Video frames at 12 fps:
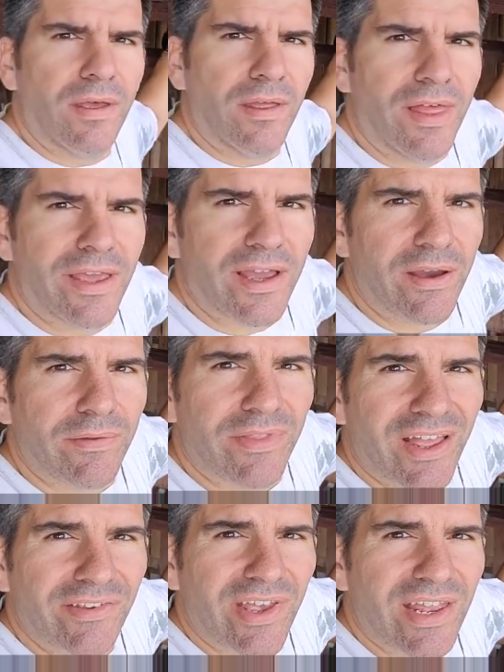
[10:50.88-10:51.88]
There you go,
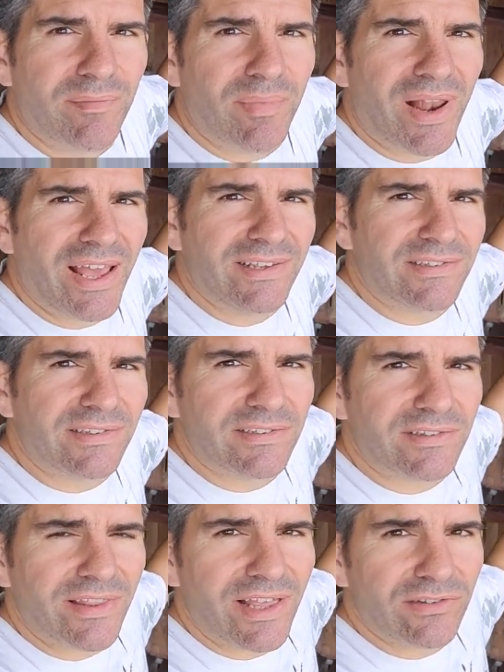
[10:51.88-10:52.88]
that's in place.
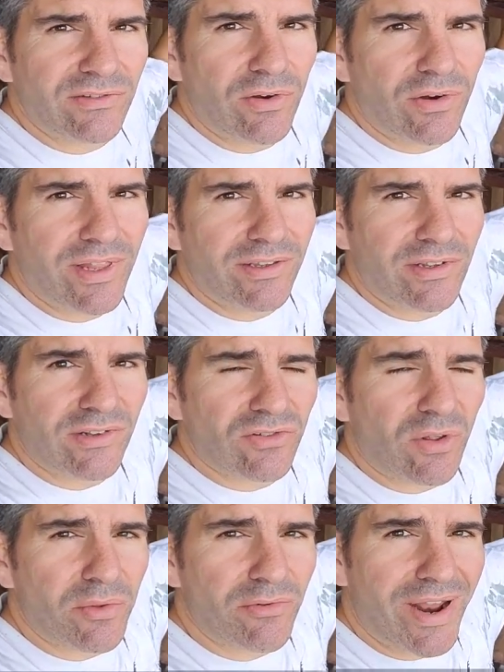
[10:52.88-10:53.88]
So that's going to
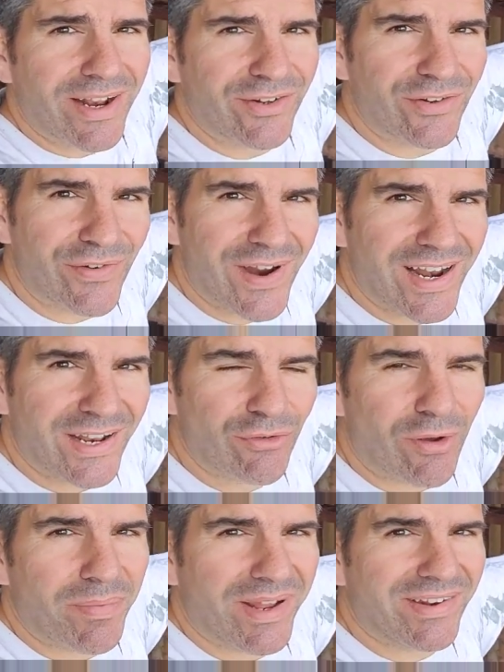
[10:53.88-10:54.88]
stop the rain directly
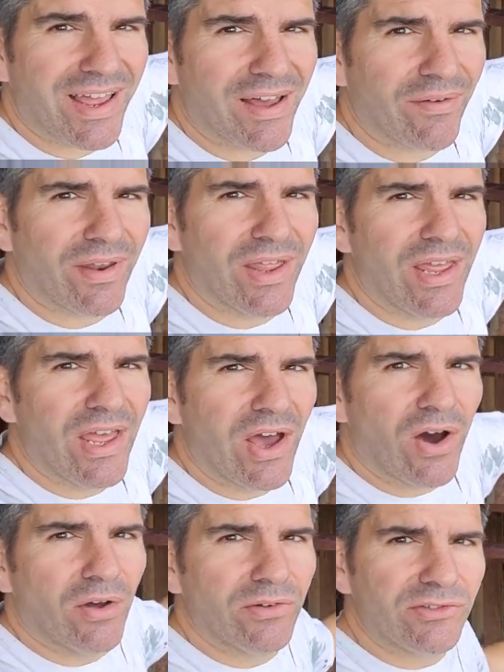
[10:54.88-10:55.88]
dropping down
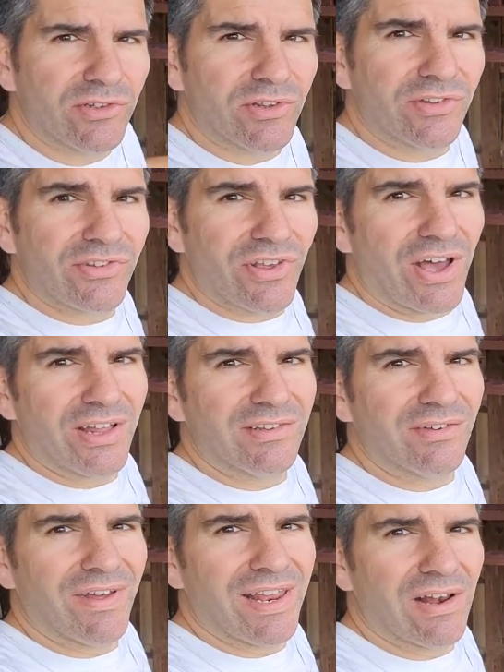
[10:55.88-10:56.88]
onto the sides
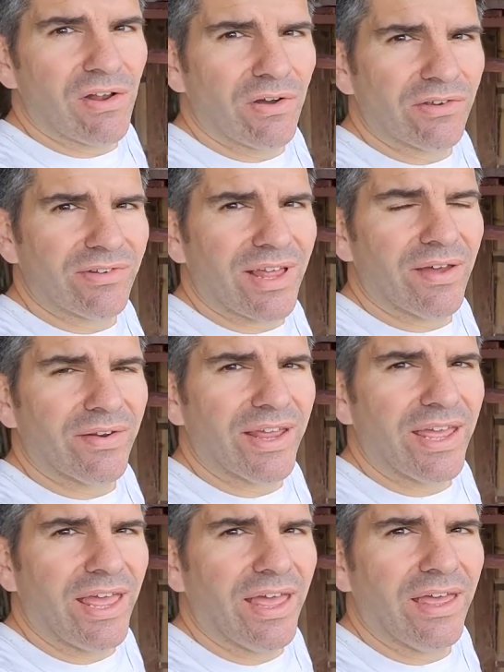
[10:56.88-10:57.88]
of any logs down
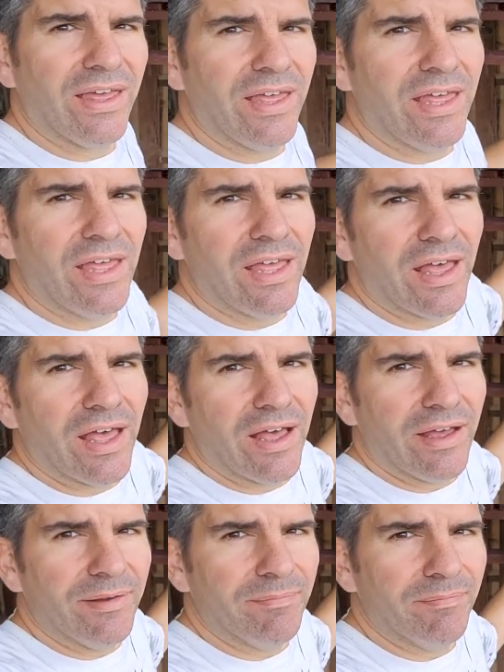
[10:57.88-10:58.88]
here,
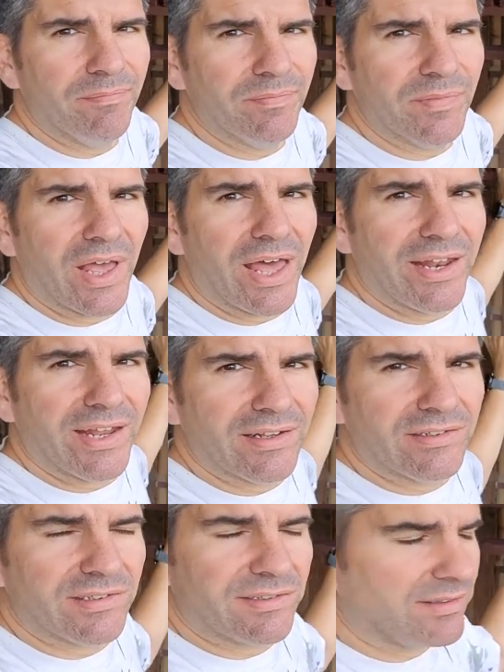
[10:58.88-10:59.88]
and it
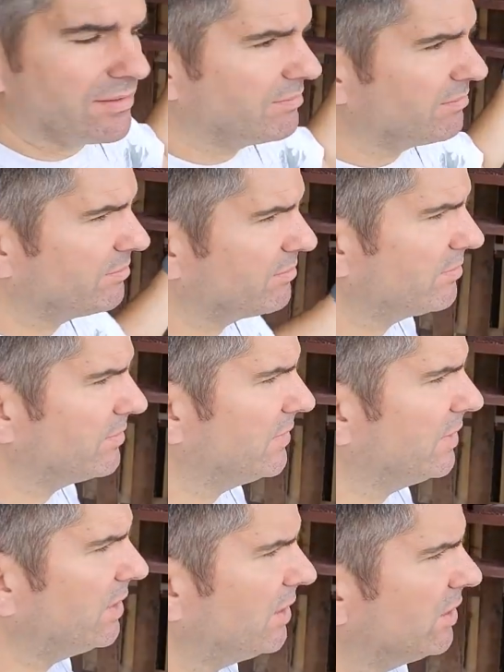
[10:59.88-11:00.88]
just
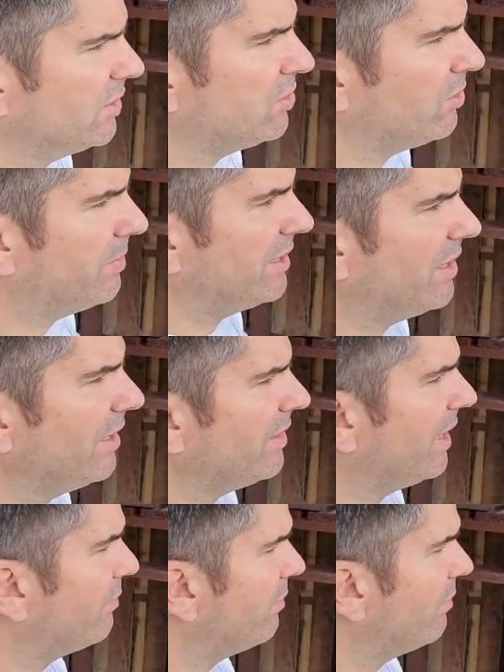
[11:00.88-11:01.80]
should be done then,